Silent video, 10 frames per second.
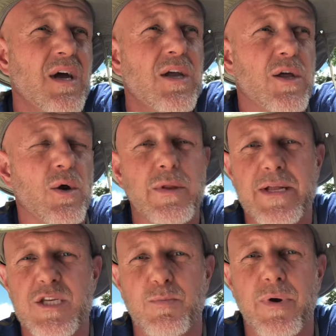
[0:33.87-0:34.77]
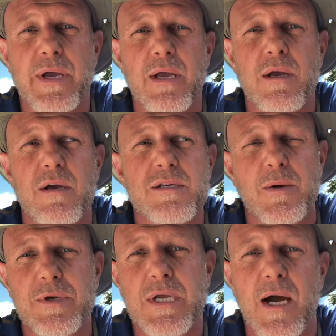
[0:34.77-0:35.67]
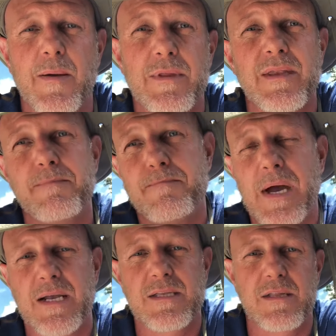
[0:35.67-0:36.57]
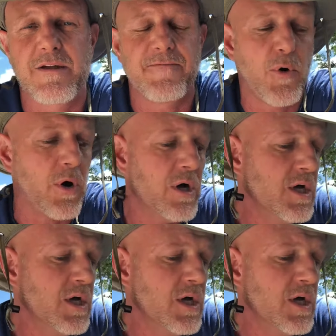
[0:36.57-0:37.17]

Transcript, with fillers: you know late spring summertime and then back into late fall